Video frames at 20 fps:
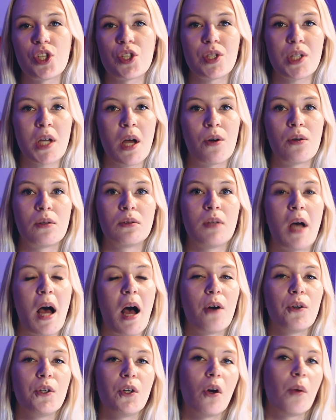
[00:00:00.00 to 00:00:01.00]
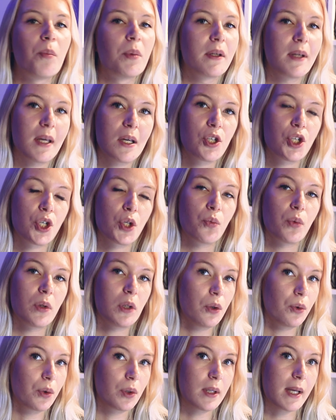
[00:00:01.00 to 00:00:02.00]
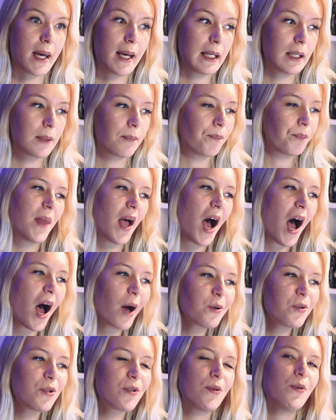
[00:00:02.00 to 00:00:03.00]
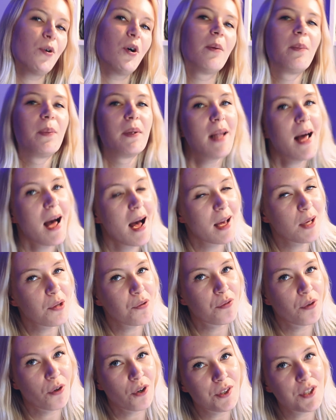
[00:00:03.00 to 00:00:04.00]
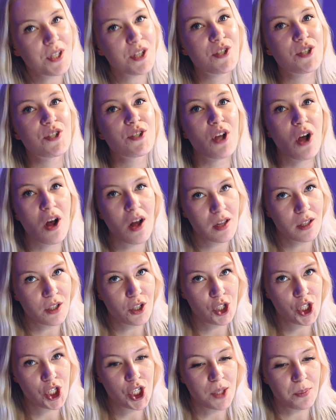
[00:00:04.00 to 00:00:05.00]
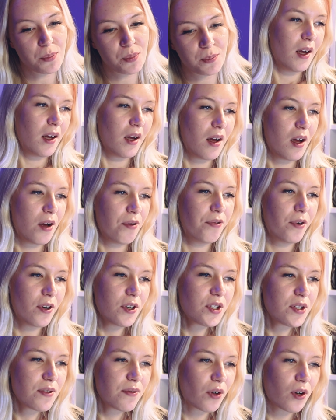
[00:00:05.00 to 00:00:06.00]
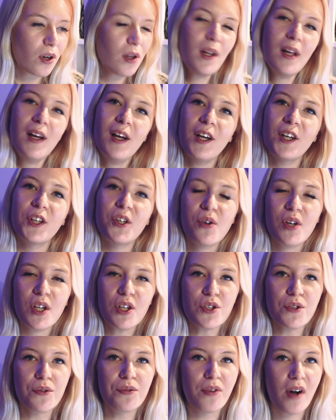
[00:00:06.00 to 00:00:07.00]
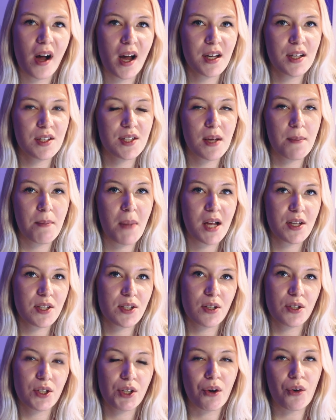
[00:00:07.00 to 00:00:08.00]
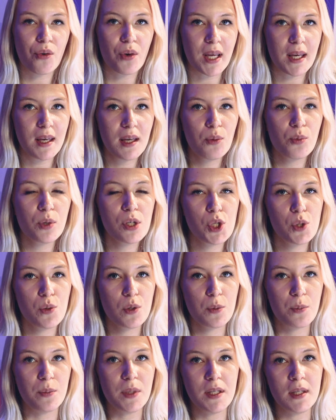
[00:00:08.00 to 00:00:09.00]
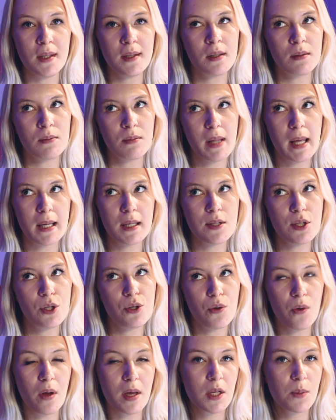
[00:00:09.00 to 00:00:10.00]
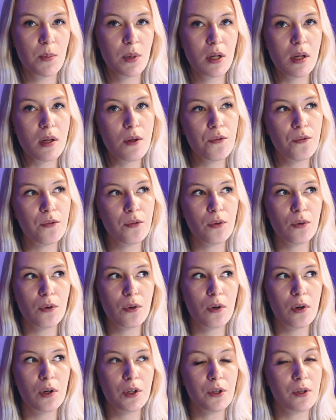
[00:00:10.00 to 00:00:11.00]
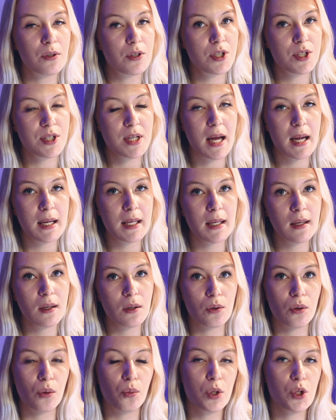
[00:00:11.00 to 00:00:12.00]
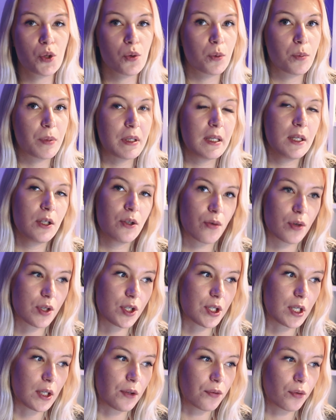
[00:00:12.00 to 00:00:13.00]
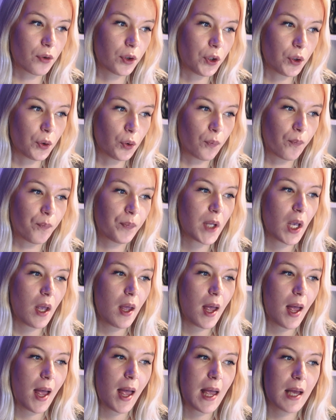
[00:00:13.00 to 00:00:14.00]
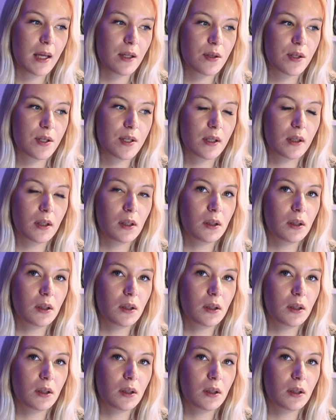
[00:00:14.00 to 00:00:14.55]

just on how your application will look like. How to apply for this scholarship? First of all, you need to find a master degree which will be like suitable for your studying, or which will be interesting for you, and